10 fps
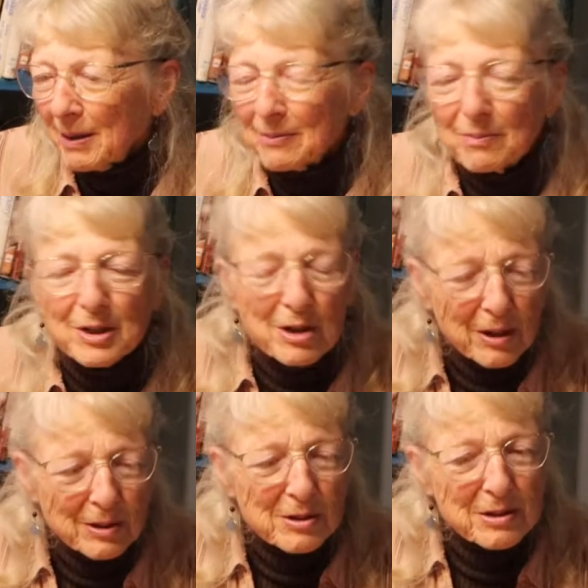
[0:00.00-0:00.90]

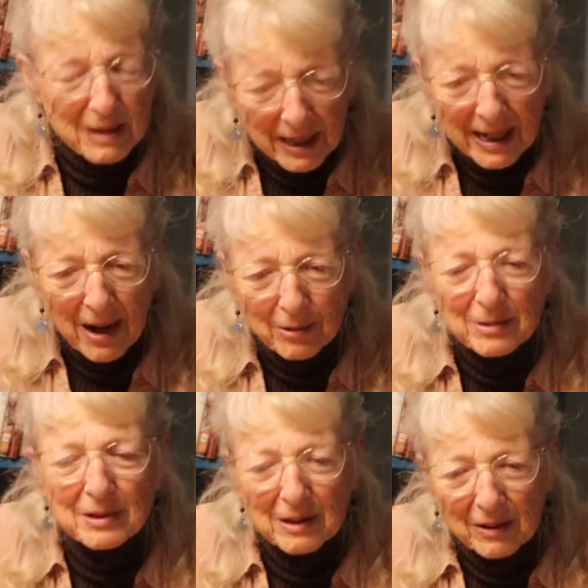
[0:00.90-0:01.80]
materials to cut
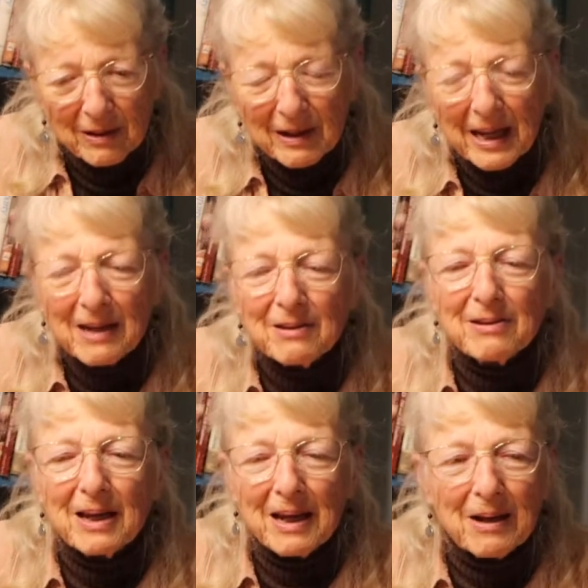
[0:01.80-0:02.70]
out, you know, the
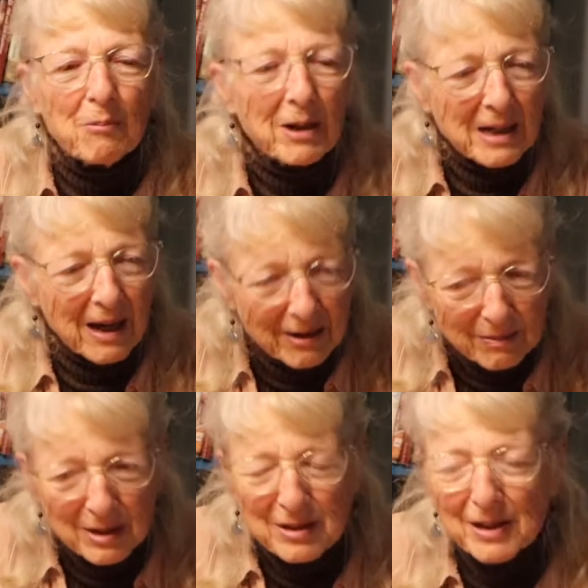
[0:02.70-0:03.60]
length and what kind
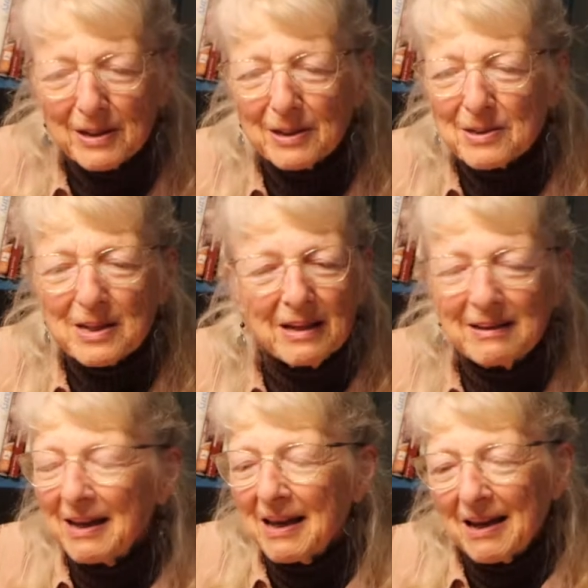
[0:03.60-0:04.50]
of materials.
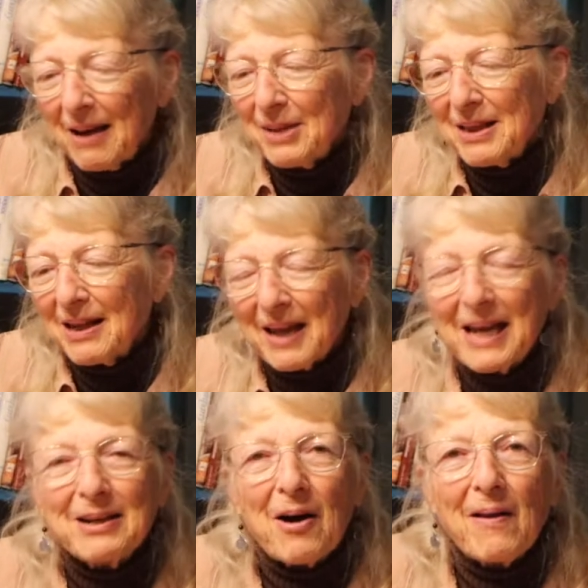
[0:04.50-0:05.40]
And I mean, they
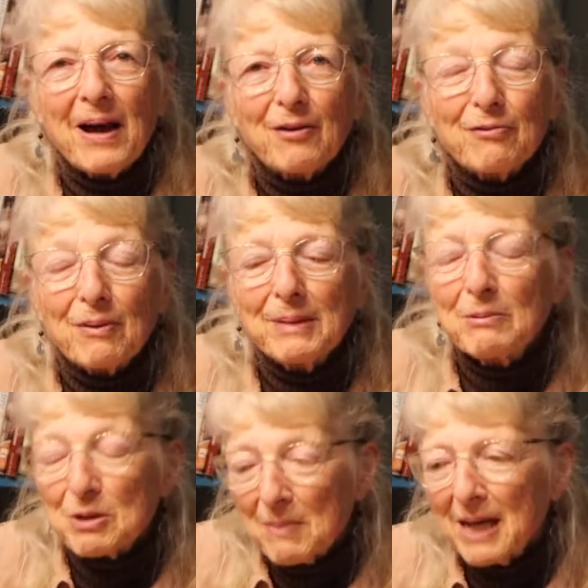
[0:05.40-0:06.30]
laid it all out for me,
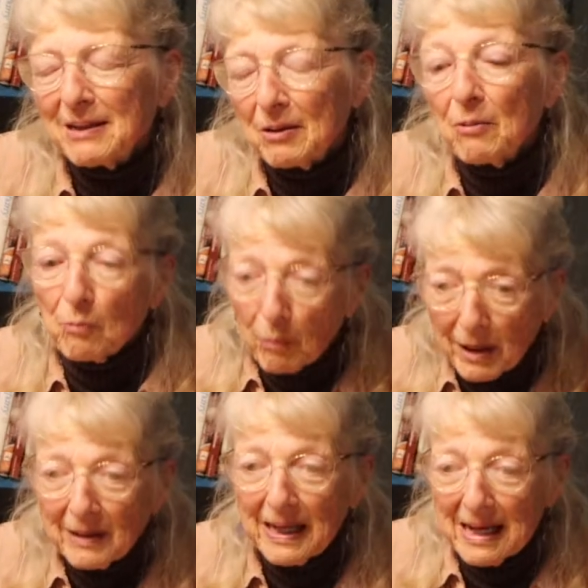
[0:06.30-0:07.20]
which made it
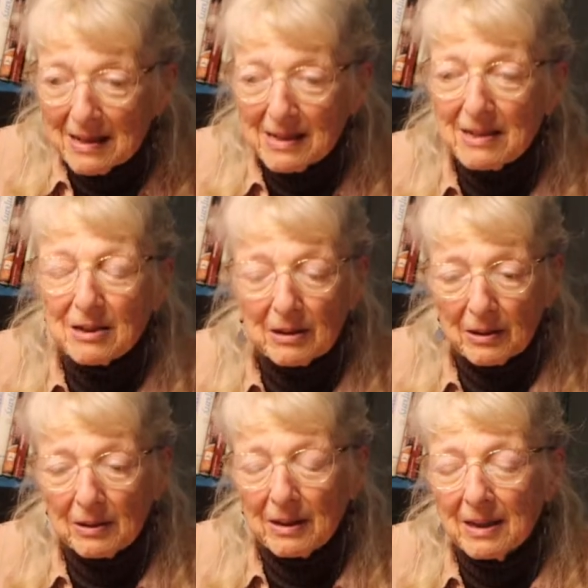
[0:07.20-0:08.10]
really easy to
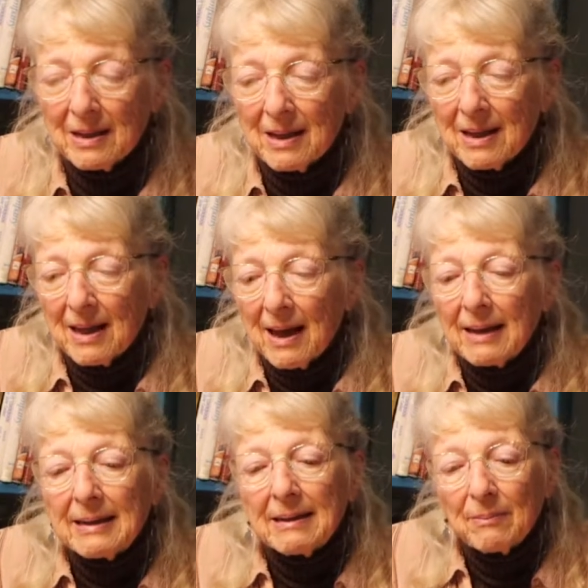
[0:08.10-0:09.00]
learn.
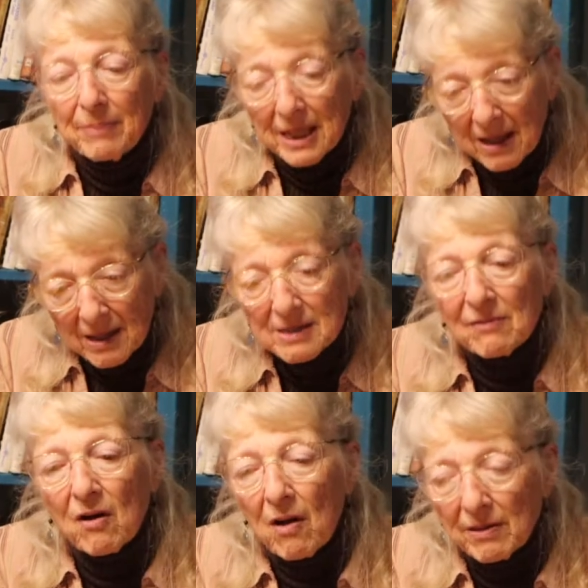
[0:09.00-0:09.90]
Because
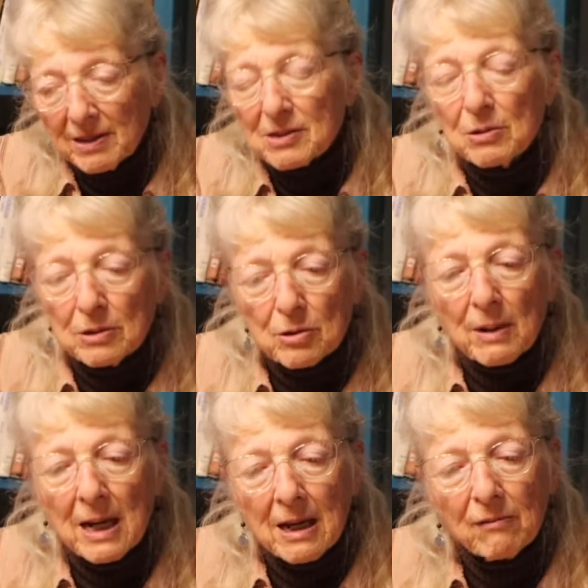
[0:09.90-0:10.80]
of all this good
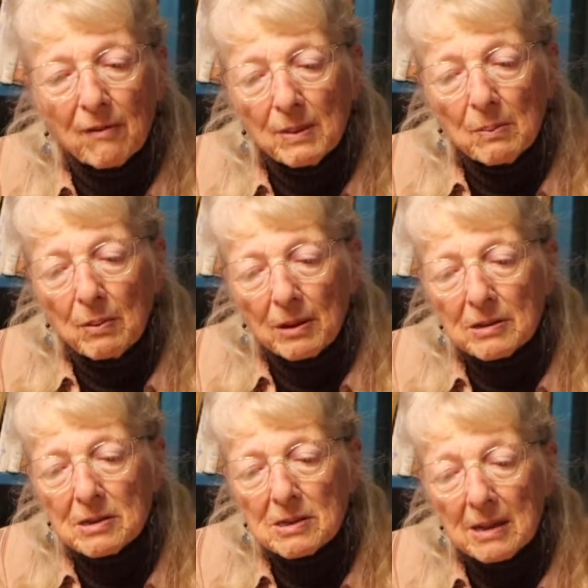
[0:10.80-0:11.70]
training from the
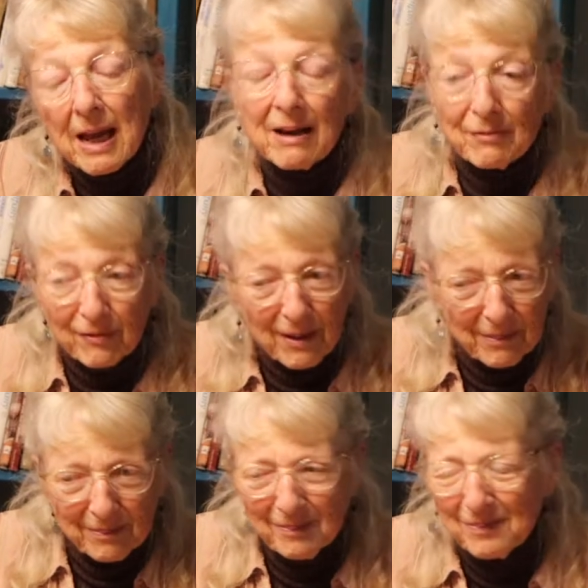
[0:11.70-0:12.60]
books and
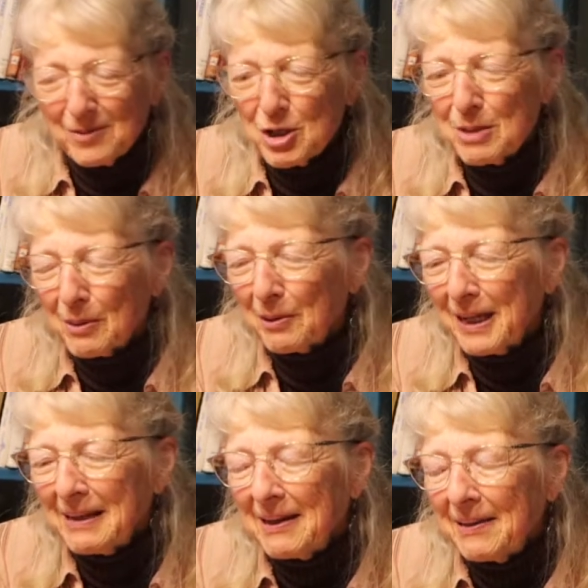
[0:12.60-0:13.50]
from Jean Murray,